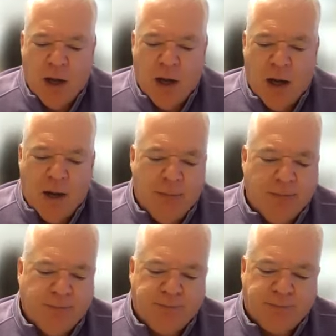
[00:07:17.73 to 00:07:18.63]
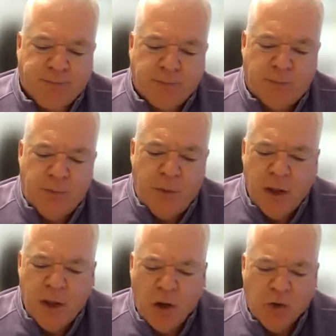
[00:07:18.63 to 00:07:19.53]
You
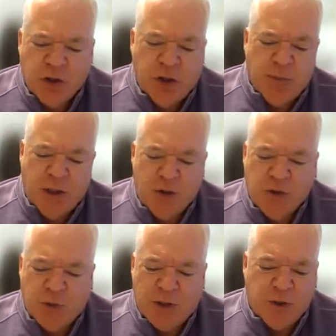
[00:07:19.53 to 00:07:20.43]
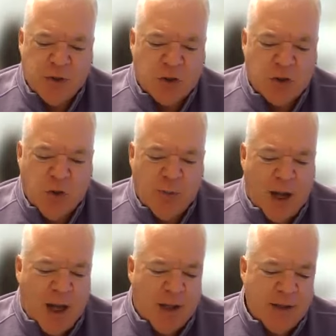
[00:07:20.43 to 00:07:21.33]
know, should it be used to reduce school
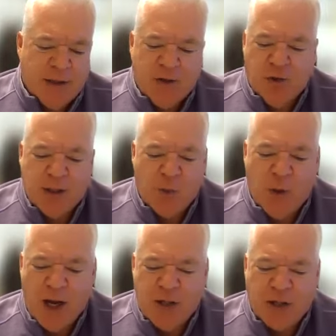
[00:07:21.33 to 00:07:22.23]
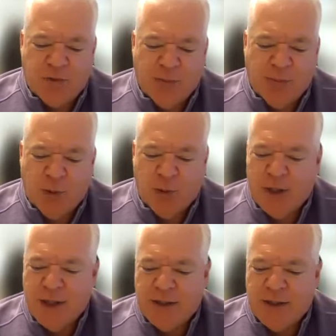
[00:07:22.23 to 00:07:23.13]
bonds, increase wages for
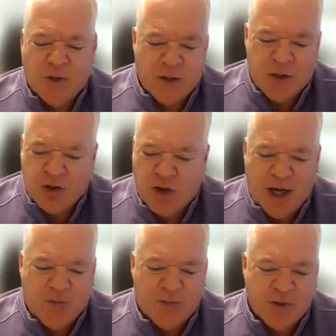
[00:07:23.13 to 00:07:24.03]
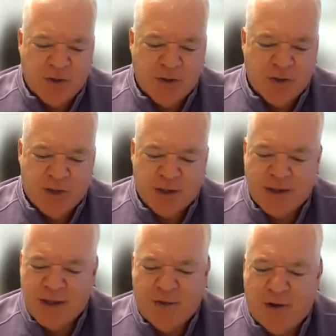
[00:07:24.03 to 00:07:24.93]
employees, increase training for students, et
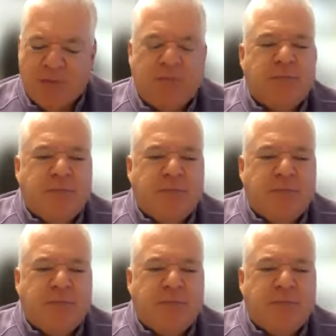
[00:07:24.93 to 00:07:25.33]
cetera?